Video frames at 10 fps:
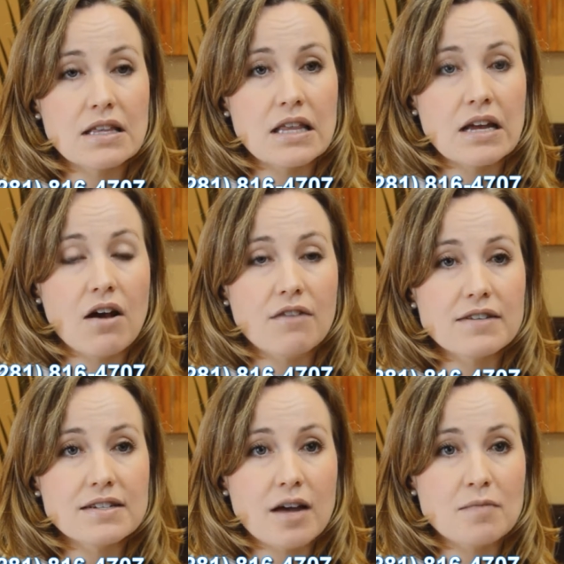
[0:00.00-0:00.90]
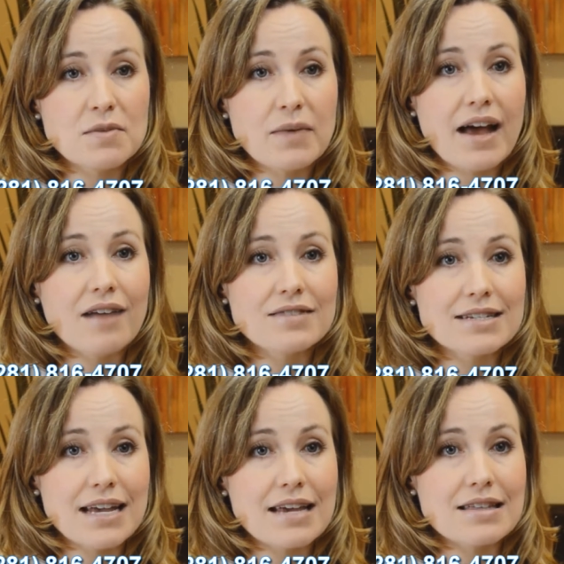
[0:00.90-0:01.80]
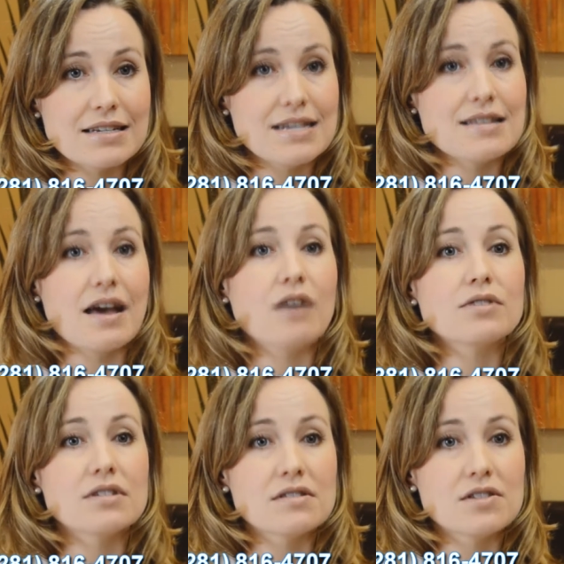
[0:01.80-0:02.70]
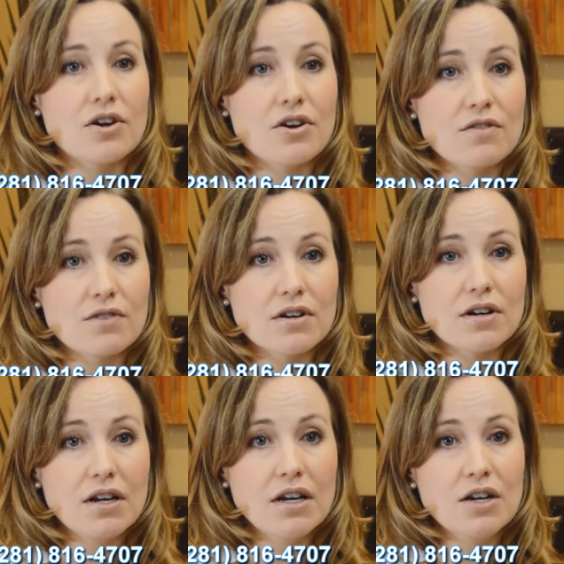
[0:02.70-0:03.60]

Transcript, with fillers: then oftentimes we have to take the teeth out and start over,